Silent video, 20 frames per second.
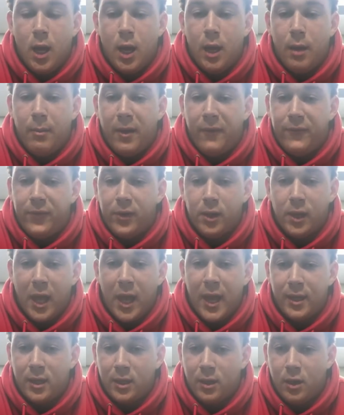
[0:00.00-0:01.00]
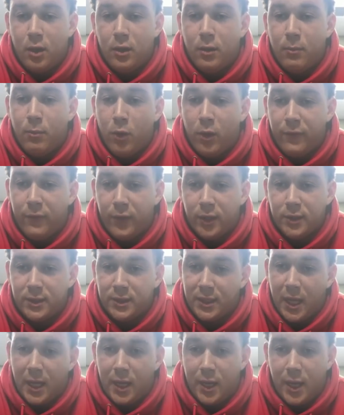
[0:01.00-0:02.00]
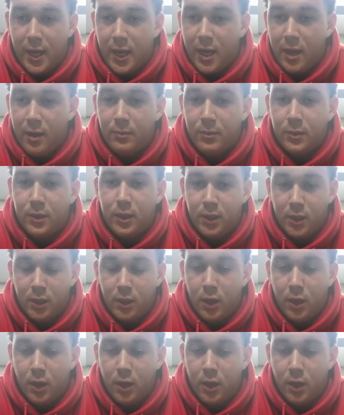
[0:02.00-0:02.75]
um, I feel like, you know, the more versatile I am,